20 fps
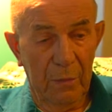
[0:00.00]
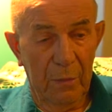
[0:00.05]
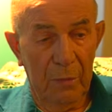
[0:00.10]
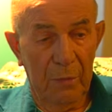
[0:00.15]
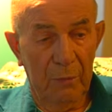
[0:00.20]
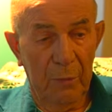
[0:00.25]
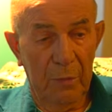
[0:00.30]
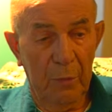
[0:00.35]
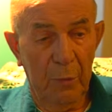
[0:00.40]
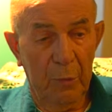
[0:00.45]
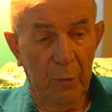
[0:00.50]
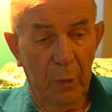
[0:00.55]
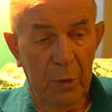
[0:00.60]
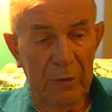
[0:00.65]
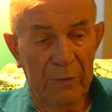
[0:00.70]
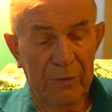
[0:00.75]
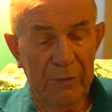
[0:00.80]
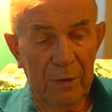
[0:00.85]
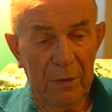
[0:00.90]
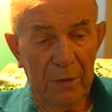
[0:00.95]
we'd
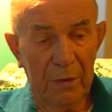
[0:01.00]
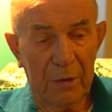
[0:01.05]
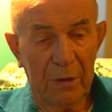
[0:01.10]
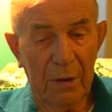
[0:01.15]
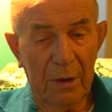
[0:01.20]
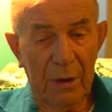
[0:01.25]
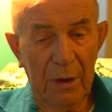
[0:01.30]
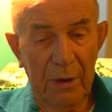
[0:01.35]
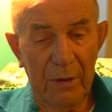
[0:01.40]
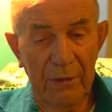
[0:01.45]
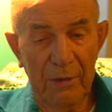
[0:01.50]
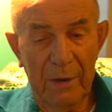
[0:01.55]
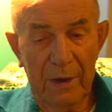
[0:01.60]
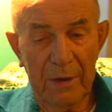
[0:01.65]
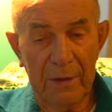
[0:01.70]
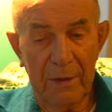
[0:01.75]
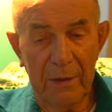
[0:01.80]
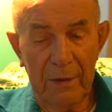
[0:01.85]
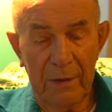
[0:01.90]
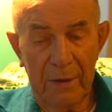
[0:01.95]
fill the cars, and
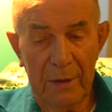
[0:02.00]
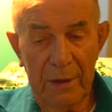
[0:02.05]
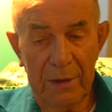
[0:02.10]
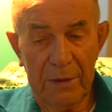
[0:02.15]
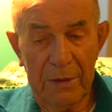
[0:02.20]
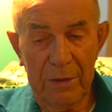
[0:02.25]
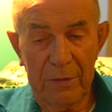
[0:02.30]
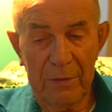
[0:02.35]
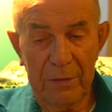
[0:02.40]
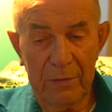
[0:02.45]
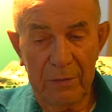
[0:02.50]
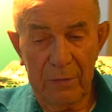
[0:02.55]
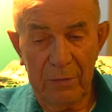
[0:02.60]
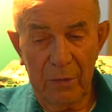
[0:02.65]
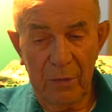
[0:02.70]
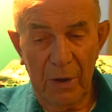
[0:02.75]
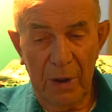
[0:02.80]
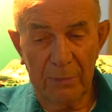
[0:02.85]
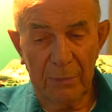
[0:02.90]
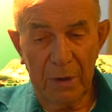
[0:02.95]
I'd
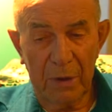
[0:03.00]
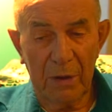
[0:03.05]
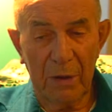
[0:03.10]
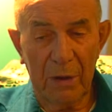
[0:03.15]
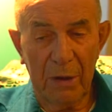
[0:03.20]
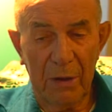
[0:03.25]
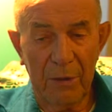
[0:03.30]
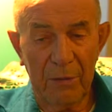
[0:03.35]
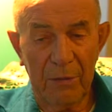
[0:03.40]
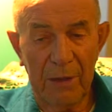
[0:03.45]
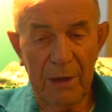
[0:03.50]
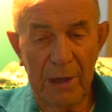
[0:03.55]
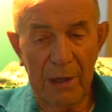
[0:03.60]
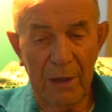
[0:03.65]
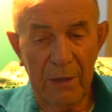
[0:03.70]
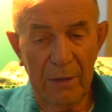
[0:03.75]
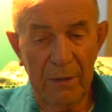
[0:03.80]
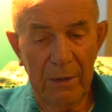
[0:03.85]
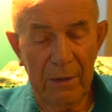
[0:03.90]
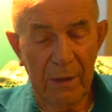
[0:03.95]
drop the cars
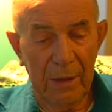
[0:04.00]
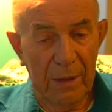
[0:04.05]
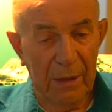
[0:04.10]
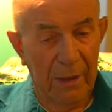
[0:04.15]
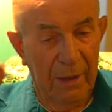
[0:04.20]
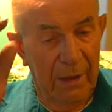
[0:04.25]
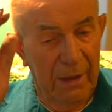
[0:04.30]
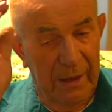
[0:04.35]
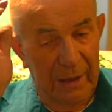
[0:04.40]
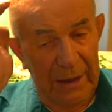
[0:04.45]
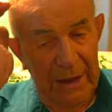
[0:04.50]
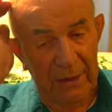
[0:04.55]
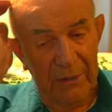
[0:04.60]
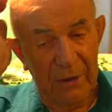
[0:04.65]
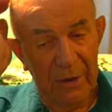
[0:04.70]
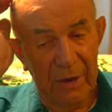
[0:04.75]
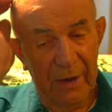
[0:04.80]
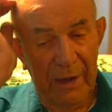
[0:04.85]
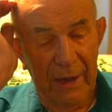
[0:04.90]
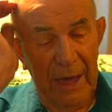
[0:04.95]
down. And
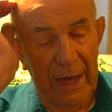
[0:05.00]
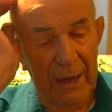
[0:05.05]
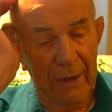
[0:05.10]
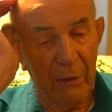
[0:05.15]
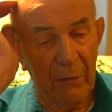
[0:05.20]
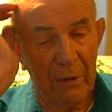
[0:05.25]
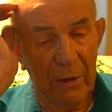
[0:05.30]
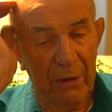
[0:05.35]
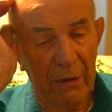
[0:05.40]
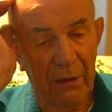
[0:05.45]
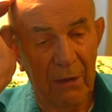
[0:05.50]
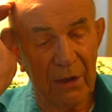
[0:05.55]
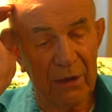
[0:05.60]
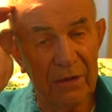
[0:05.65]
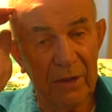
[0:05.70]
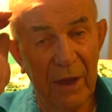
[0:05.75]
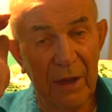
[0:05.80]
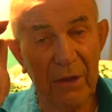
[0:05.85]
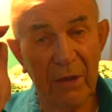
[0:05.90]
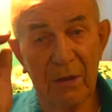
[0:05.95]
I had to run
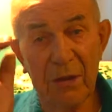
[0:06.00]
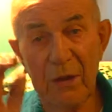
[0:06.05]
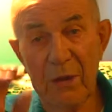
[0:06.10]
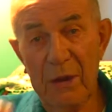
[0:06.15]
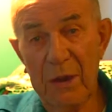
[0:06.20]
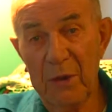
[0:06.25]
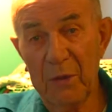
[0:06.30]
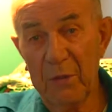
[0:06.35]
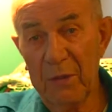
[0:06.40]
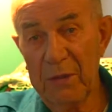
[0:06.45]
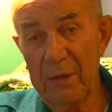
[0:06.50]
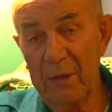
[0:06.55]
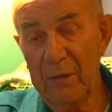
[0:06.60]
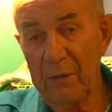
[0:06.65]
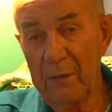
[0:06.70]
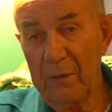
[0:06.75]
alongside the car with a